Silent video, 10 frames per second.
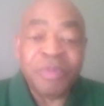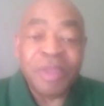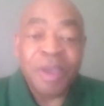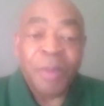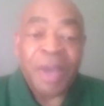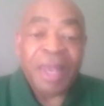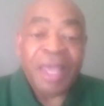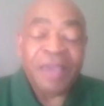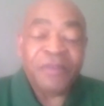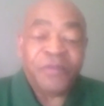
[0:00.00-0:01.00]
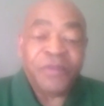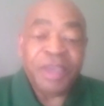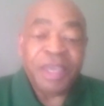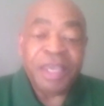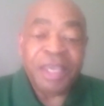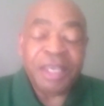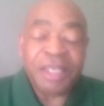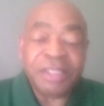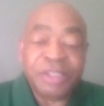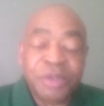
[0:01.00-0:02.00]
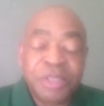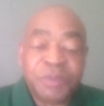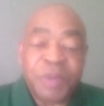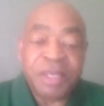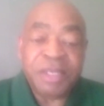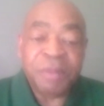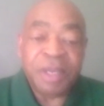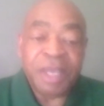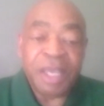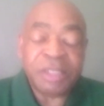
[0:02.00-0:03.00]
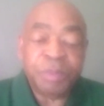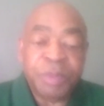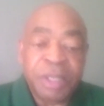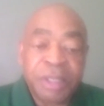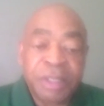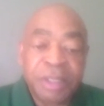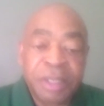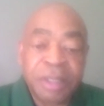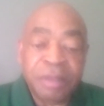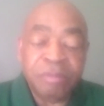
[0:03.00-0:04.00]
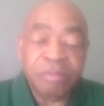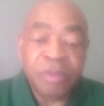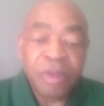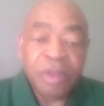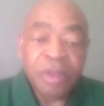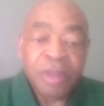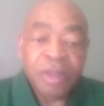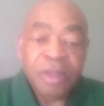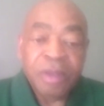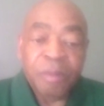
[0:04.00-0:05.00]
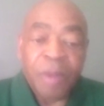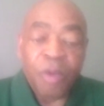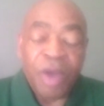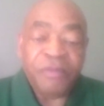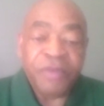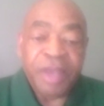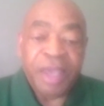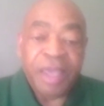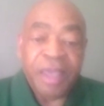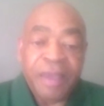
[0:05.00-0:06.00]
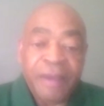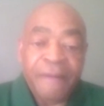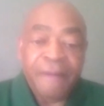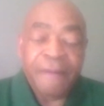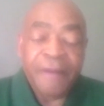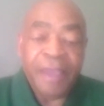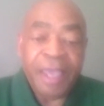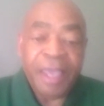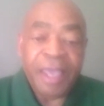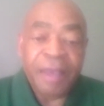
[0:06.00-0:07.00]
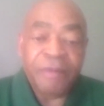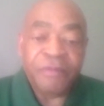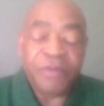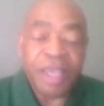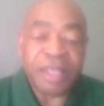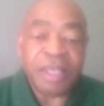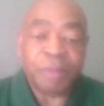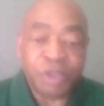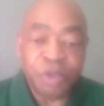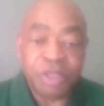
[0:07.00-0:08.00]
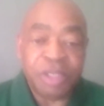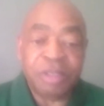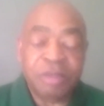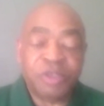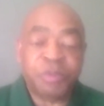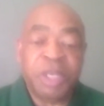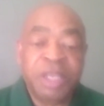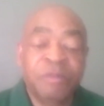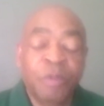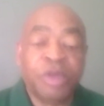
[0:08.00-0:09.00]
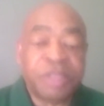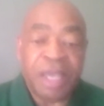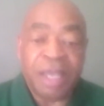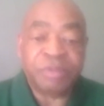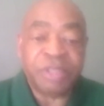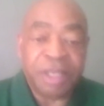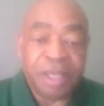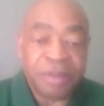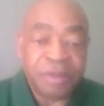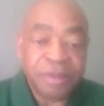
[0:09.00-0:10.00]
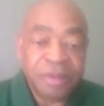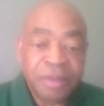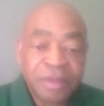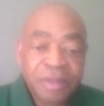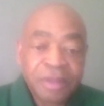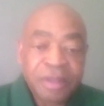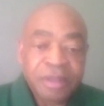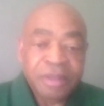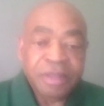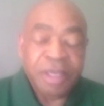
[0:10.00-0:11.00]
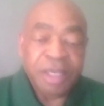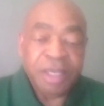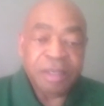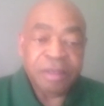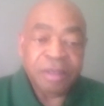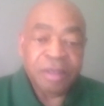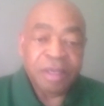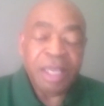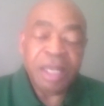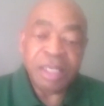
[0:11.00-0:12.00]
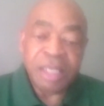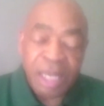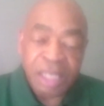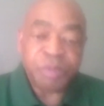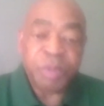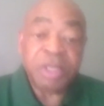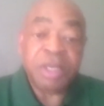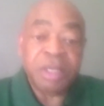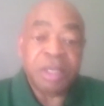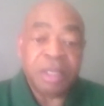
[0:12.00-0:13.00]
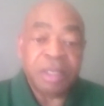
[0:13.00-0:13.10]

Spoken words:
My life is during this pandemic has been, my wife and I have had the opportunity to spend even more time together. And it's been good.